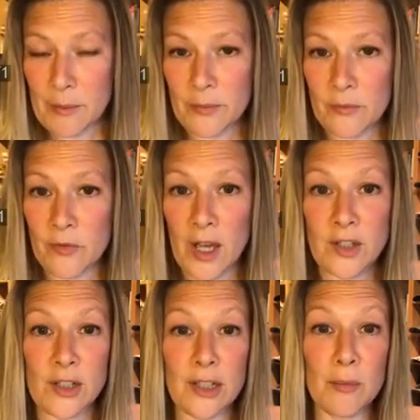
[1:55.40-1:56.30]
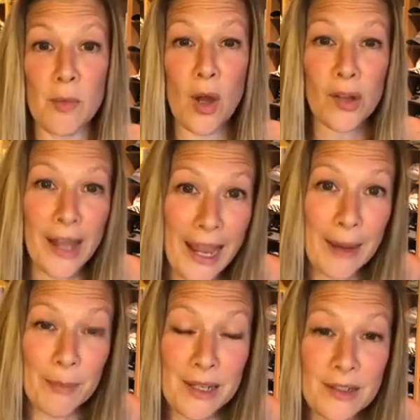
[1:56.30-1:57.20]
Virtual Le Mans
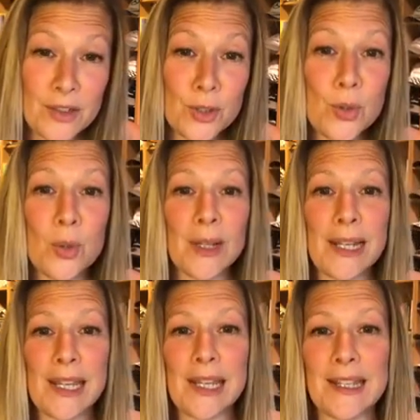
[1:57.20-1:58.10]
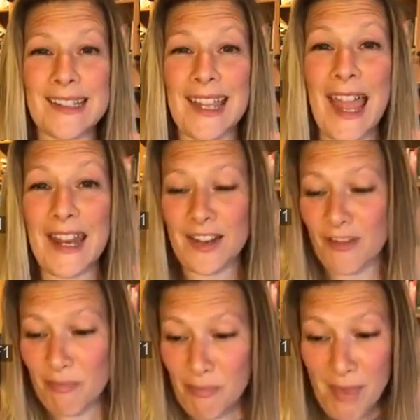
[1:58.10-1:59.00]
happening shortly, it's the end
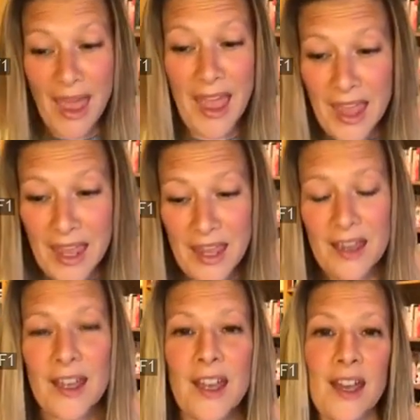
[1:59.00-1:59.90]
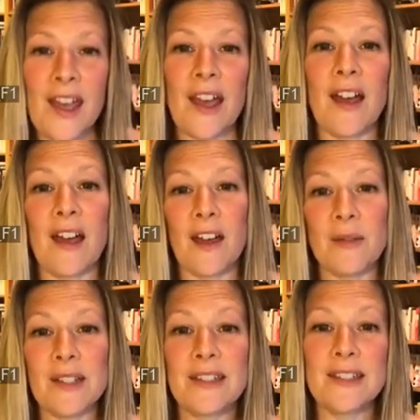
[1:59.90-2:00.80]
of May.
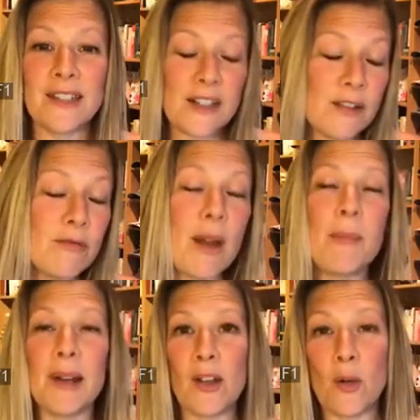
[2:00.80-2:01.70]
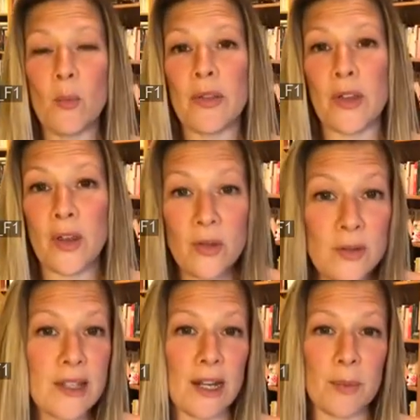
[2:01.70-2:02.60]
We're still rumbling on with who's going to